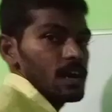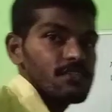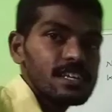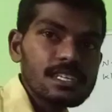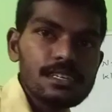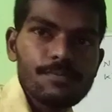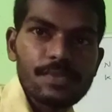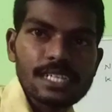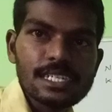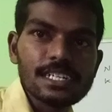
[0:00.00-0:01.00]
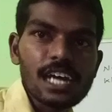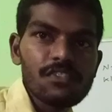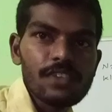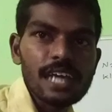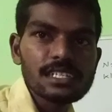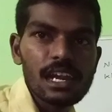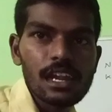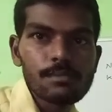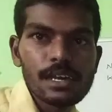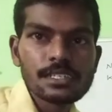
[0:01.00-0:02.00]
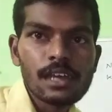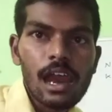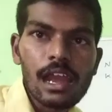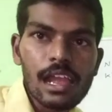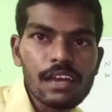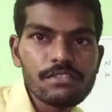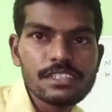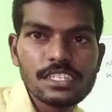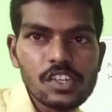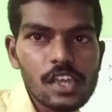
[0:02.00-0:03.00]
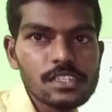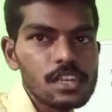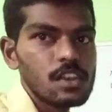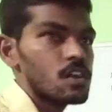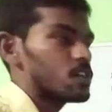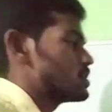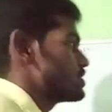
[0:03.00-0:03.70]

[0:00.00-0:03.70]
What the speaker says: With set of natural numbers along with 0 is no.